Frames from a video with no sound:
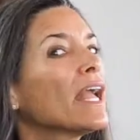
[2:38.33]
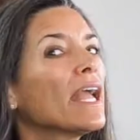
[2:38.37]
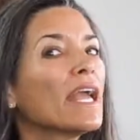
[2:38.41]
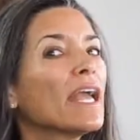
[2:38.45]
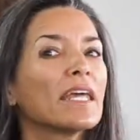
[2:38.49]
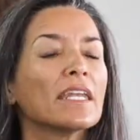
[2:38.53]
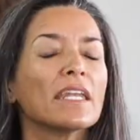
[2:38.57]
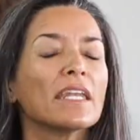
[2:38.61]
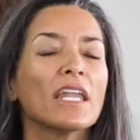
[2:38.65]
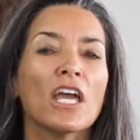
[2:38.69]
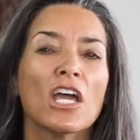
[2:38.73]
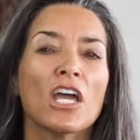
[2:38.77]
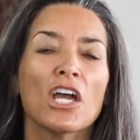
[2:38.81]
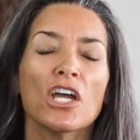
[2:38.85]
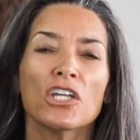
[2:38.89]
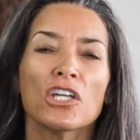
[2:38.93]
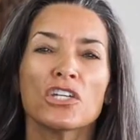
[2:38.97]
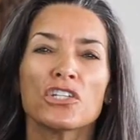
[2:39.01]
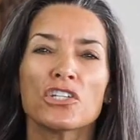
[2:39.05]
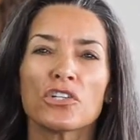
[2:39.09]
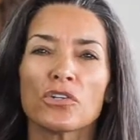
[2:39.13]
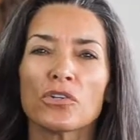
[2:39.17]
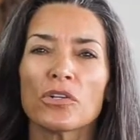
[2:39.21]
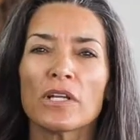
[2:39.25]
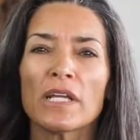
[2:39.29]
And
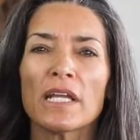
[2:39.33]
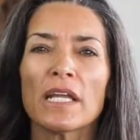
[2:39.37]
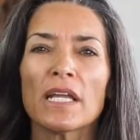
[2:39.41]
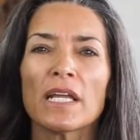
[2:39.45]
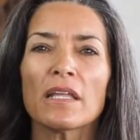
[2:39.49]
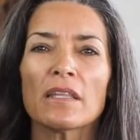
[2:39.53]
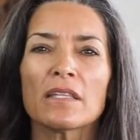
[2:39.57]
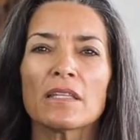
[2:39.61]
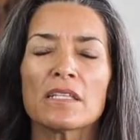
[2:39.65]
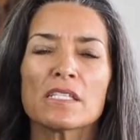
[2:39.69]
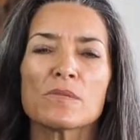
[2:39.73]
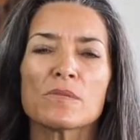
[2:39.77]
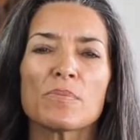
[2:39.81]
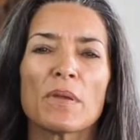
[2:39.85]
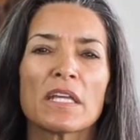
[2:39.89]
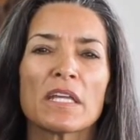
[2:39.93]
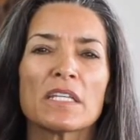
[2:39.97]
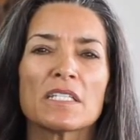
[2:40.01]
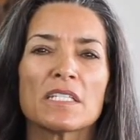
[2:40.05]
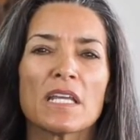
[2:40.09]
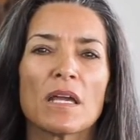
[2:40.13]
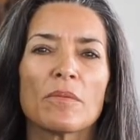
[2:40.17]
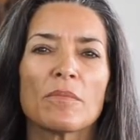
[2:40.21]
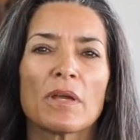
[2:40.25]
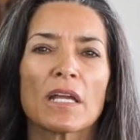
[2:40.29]
during this
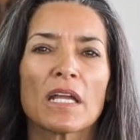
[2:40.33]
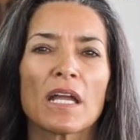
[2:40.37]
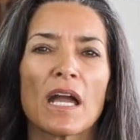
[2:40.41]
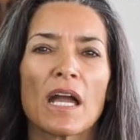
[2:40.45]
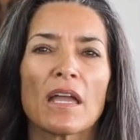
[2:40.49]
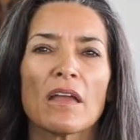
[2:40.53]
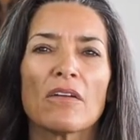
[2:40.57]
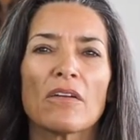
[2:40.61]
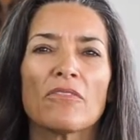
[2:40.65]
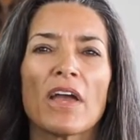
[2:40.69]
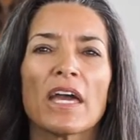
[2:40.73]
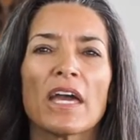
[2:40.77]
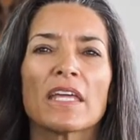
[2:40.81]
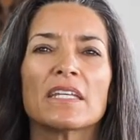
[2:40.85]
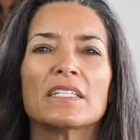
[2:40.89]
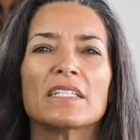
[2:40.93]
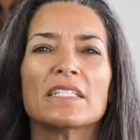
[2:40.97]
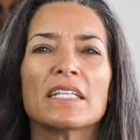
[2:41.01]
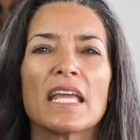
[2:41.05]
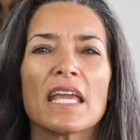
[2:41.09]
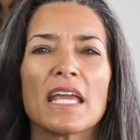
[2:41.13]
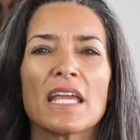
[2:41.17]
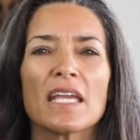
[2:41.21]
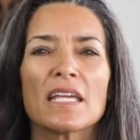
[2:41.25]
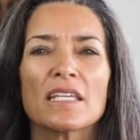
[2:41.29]
pandemic, I have had
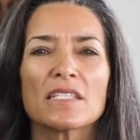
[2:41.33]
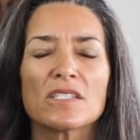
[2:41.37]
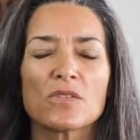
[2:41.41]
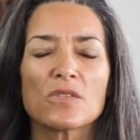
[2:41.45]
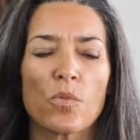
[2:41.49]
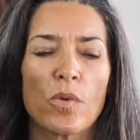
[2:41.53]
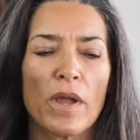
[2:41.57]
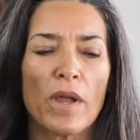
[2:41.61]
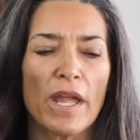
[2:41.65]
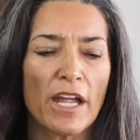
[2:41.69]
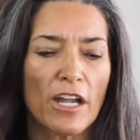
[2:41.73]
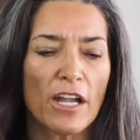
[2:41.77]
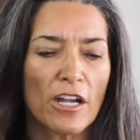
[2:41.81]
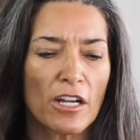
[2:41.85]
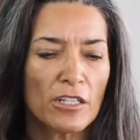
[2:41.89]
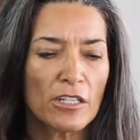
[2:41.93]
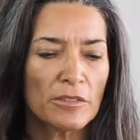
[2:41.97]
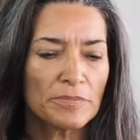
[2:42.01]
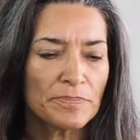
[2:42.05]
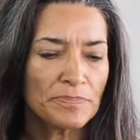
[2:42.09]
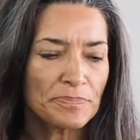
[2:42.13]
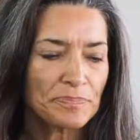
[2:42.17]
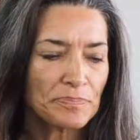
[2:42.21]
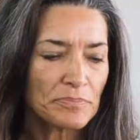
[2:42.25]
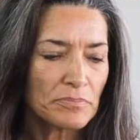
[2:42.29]
days
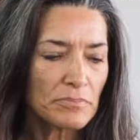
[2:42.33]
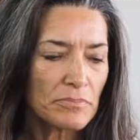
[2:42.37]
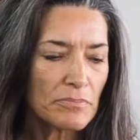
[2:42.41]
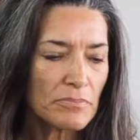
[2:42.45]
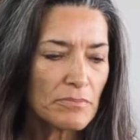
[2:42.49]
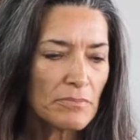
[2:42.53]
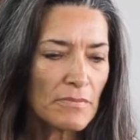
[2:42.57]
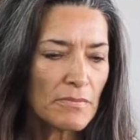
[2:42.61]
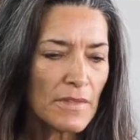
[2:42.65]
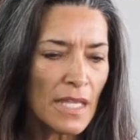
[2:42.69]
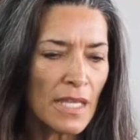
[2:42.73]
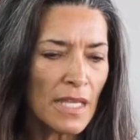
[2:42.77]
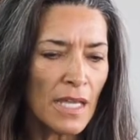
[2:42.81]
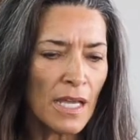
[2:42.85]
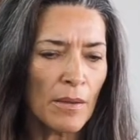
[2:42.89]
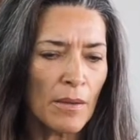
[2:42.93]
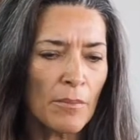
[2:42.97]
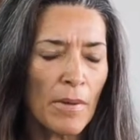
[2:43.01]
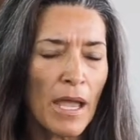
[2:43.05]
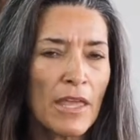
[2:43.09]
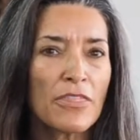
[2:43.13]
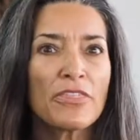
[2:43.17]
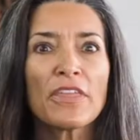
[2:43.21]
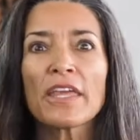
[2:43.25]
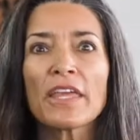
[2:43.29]
where um,
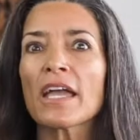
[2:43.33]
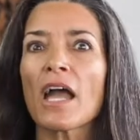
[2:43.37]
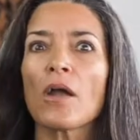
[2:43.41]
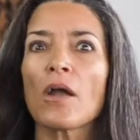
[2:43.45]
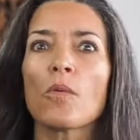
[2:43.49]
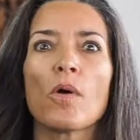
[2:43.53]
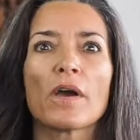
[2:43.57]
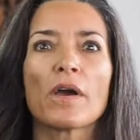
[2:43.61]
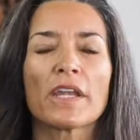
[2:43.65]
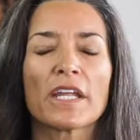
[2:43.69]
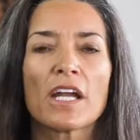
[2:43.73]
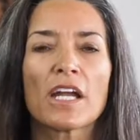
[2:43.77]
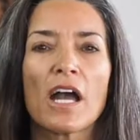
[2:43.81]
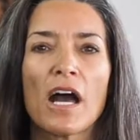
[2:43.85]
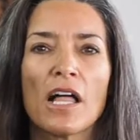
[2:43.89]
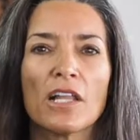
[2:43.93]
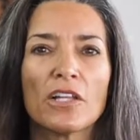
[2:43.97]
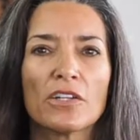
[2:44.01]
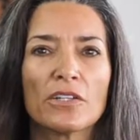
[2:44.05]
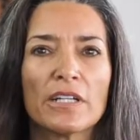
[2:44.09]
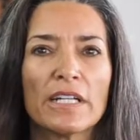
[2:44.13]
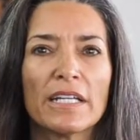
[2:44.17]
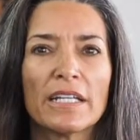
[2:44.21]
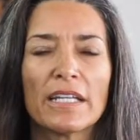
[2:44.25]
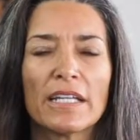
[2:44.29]
I think I want to
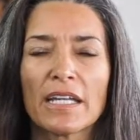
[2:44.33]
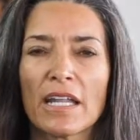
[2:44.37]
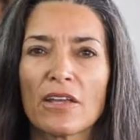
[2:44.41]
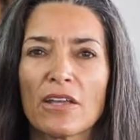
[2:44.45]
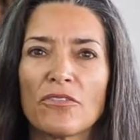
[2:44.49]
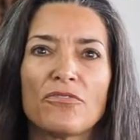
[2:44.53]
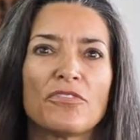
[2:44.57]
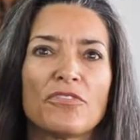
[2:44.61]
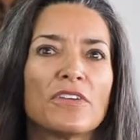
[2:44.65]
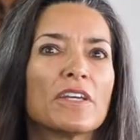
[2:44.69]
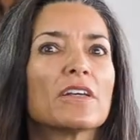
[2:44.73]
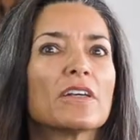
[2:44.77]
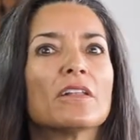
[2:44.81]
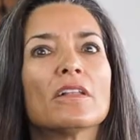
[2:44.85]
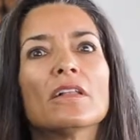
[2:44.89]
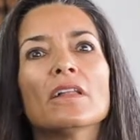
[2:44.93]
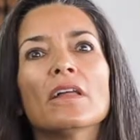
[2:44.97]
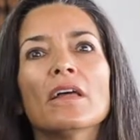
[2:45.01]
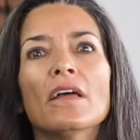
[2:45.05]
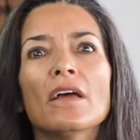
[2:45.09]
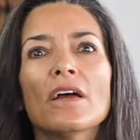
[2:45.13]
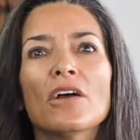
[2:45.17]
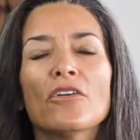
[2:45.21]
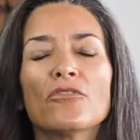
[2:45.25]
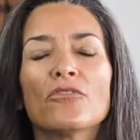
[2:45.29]
color it and I feel
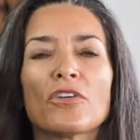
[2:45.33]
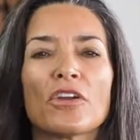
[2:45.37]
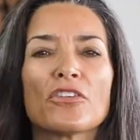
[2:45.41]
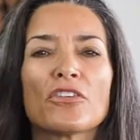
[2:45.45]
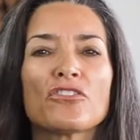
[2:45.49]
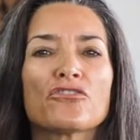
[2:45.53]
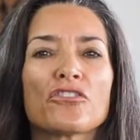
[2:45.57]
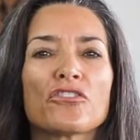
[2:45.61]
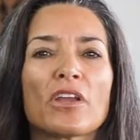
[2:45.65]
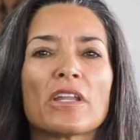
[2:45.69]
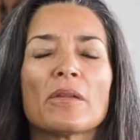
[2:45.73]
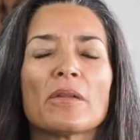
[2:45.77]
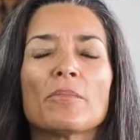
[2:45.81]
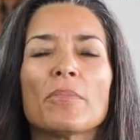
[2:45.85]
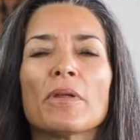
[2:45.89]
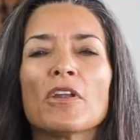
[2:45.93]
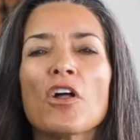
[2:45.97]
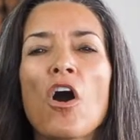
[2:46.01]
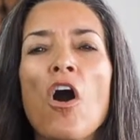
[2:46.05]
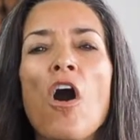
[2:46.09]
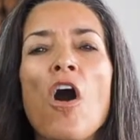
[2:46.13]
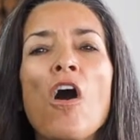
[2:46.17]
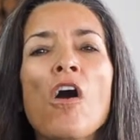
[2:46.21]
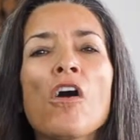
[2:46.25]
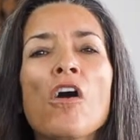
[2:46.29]
frustrated. But
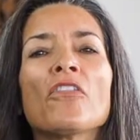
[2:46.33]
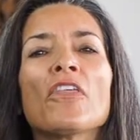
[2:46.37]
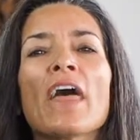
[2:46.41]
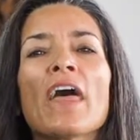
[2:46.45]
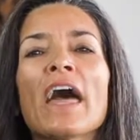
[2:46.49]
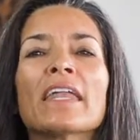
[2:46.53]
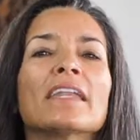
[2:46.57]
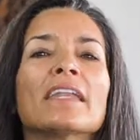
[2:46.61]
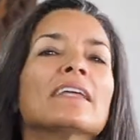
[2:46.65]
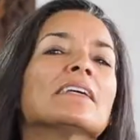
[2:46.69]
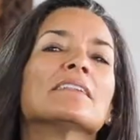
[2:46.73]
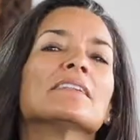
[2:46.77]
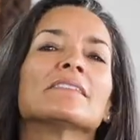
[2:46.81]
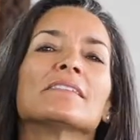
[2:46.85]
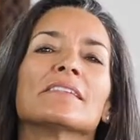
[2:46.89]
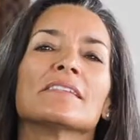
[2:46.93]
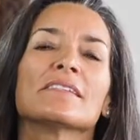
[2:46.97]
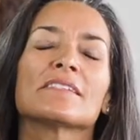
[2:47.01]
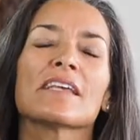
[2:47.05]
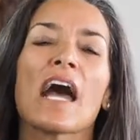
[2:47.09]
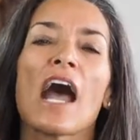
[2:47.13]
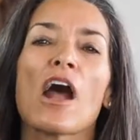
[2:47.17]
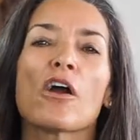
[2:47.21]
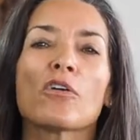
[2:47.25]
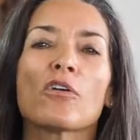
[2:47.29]
all that is
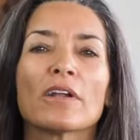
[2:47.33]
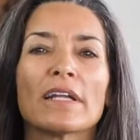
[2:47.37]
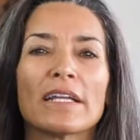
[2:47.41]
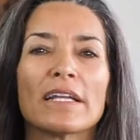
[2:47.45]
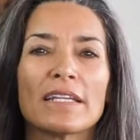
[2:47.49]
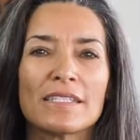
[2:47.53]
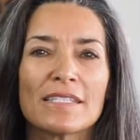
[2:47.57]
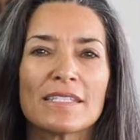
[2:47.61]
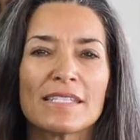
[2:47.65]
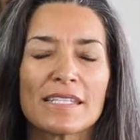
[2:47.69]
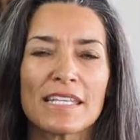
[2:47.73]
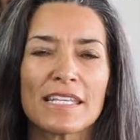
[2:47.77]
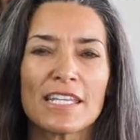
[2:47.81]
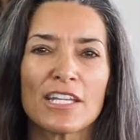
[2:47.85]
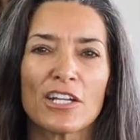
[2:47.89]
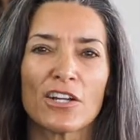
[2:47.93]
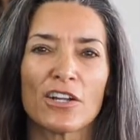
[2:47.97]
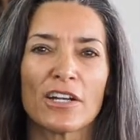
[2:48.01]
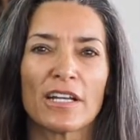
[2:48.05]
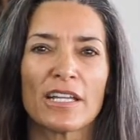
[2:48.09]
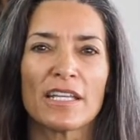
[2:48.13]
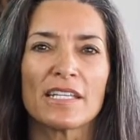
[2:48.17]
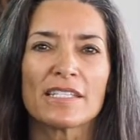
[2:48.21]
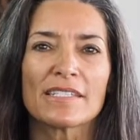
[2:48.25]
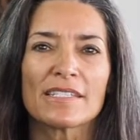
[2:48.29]
is our
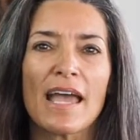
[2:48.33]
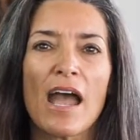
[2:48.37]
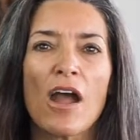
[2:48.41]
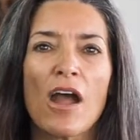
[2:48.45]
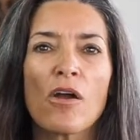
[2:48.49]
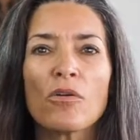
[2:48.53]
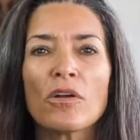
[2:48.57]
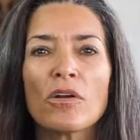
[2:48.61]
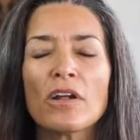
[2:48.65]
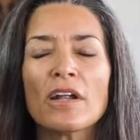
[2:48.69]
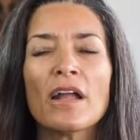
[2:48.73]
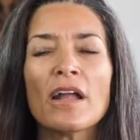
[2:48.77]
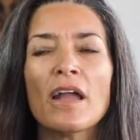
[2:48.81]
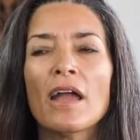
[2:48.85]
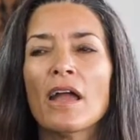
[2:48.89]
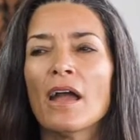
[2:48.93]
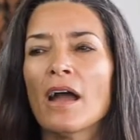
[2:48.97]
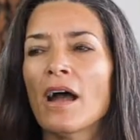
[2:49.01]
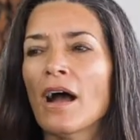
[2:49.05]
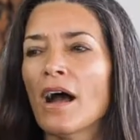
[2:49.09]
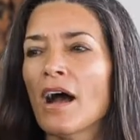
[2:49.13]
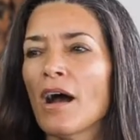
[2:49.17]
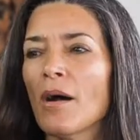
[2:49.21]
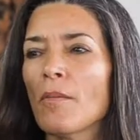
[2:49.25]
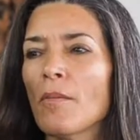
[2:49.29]
insecurities, our
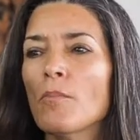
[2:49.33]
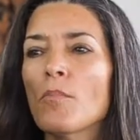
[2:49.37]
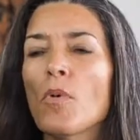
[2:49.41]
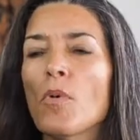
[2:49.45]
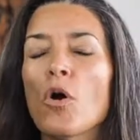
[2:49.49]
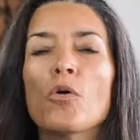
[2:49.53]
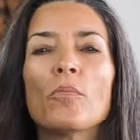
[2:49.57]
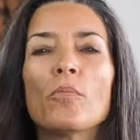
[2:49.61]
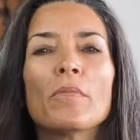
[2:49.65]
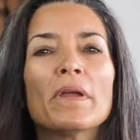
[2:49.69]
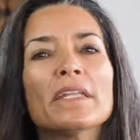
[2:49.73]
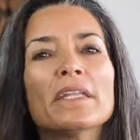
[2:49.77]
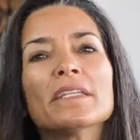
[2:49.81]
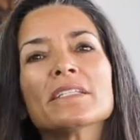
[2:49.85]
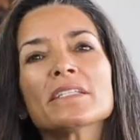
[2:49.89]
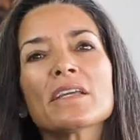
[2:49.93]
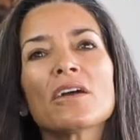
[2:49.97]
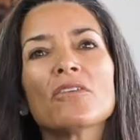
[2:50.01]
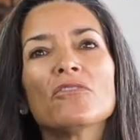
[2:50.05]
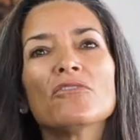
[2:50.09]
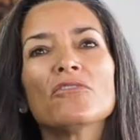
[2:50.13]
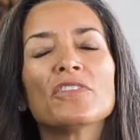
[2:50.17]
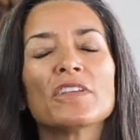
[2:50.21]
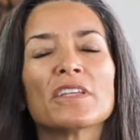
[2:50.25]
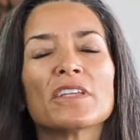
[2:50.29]
uh, moment
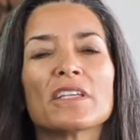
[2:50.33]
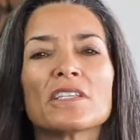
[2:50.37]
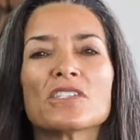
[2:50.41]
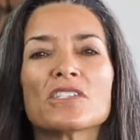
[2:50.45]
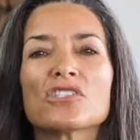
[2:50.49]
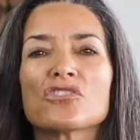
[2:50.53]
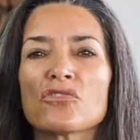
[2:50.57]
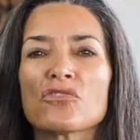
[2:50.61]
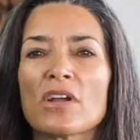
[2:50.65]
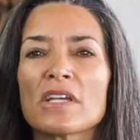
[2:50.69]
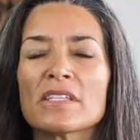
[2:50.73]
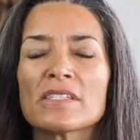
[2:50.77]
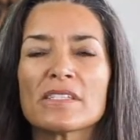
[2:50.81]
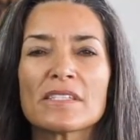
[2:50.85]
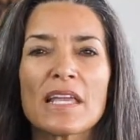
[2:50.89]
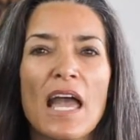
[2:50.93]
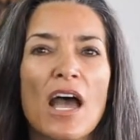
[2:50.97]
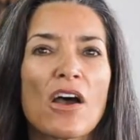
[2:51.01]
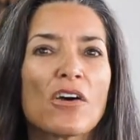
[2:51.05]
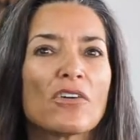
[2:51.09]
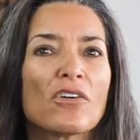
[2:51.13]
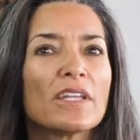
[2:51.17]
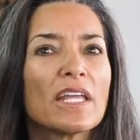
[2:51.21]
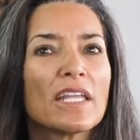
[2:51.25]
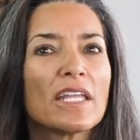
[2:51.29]
of feeling stressed
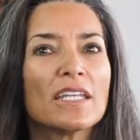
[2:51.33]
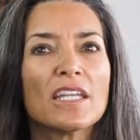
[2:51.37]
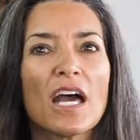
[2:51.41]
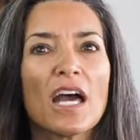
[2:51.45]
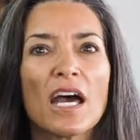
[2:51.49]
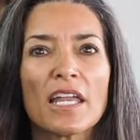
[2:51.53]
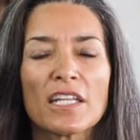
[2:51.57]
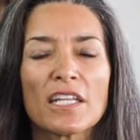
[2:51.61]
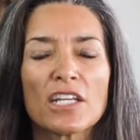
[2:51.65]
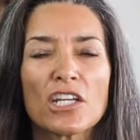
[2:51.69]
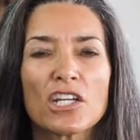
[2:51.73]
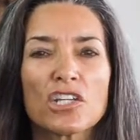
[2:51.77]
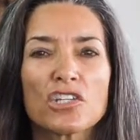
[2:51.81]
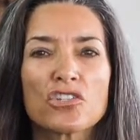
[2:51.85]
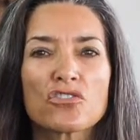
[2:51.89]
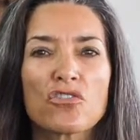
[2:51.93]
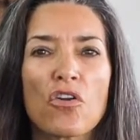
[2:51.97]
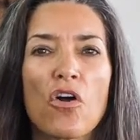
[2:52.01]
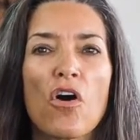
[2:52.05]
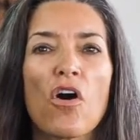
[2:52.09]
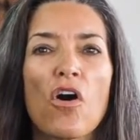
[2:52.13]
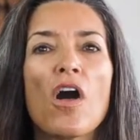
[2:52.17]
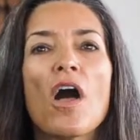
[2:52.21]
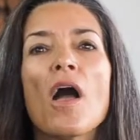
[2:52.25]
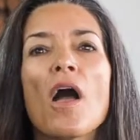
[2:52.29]
out and not in
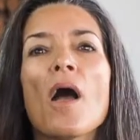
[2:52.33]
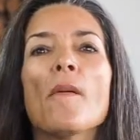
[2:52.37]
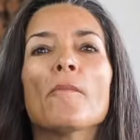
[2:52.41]
control.